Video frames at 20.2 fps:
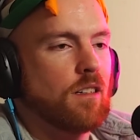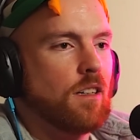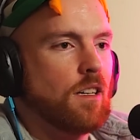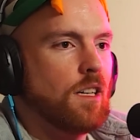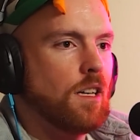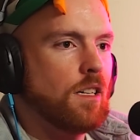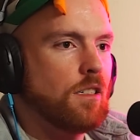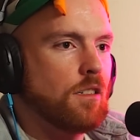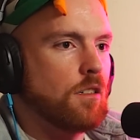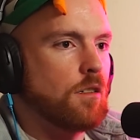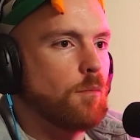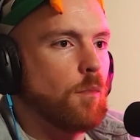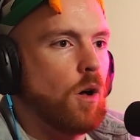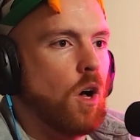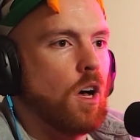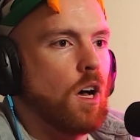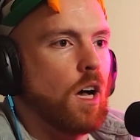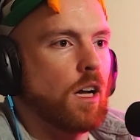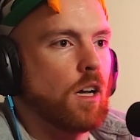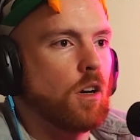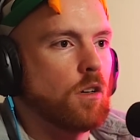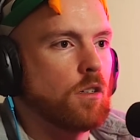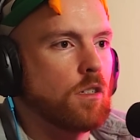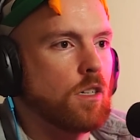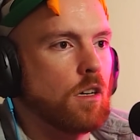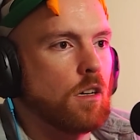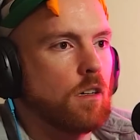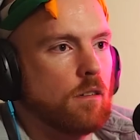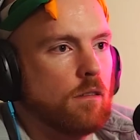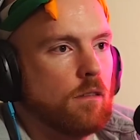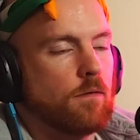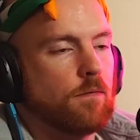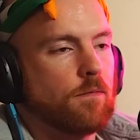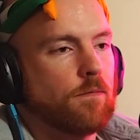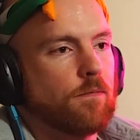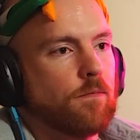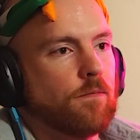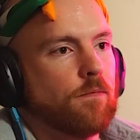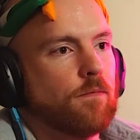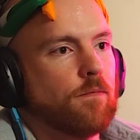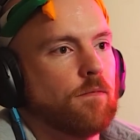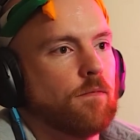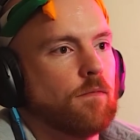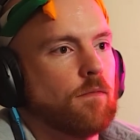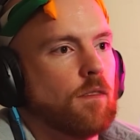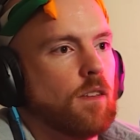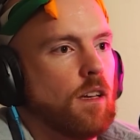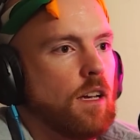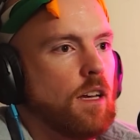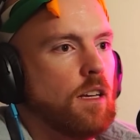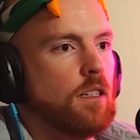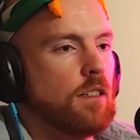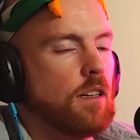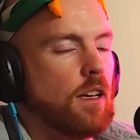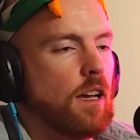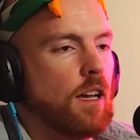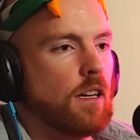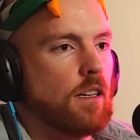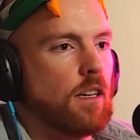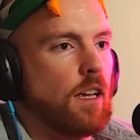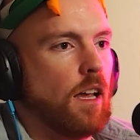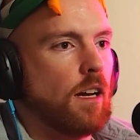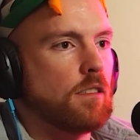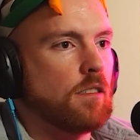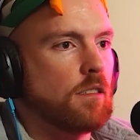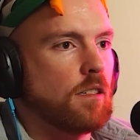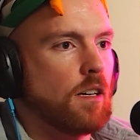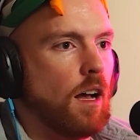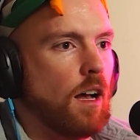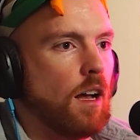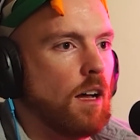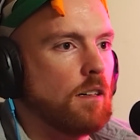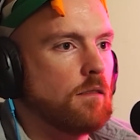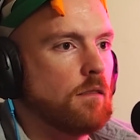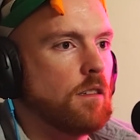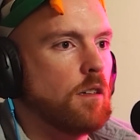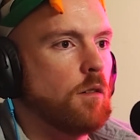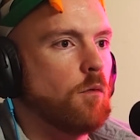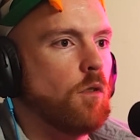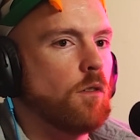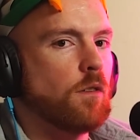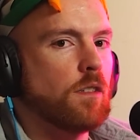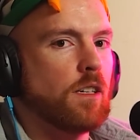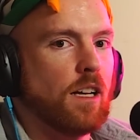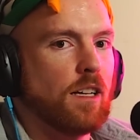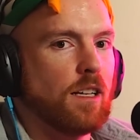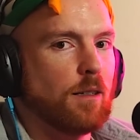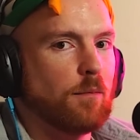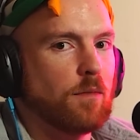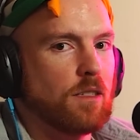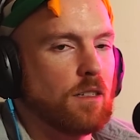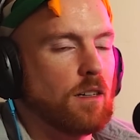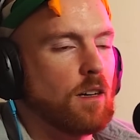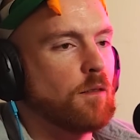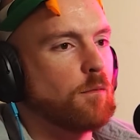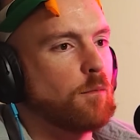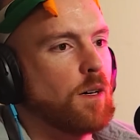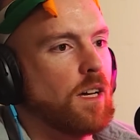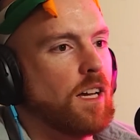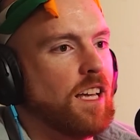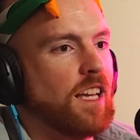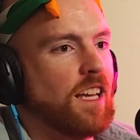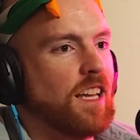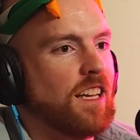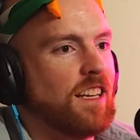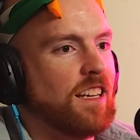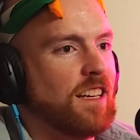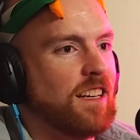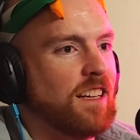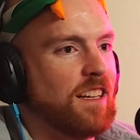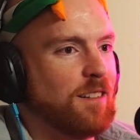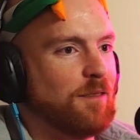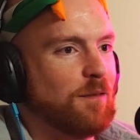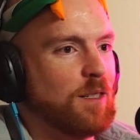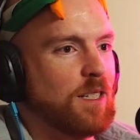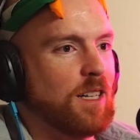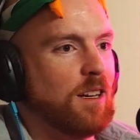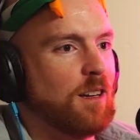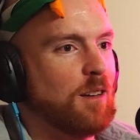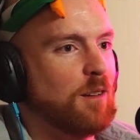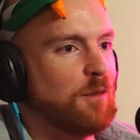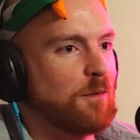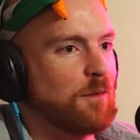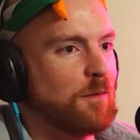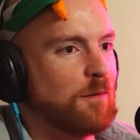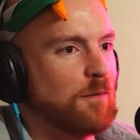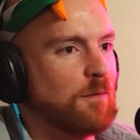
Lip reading: He is a small hagoso. Yeah. He's not gangsta. He won't kill himself by hanging himself.